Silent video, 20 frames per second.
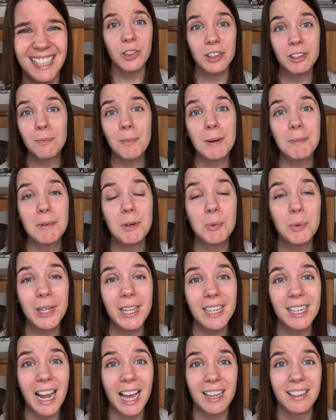This made me
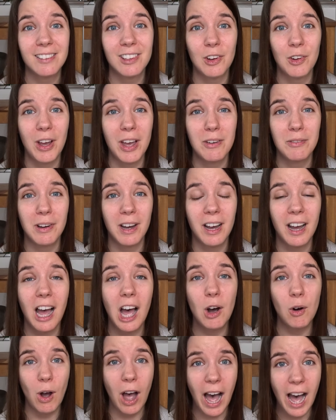realize, however,
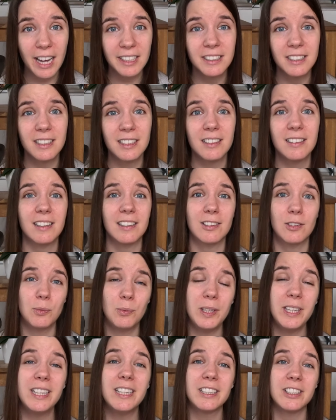how hard it is as a
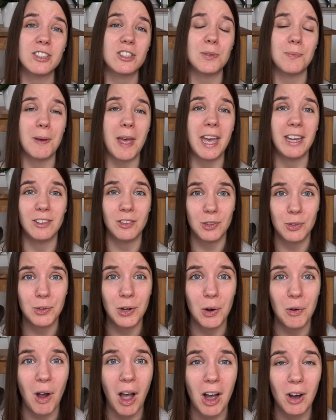vegan in Japan to
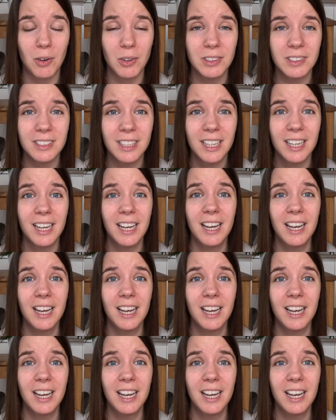go out.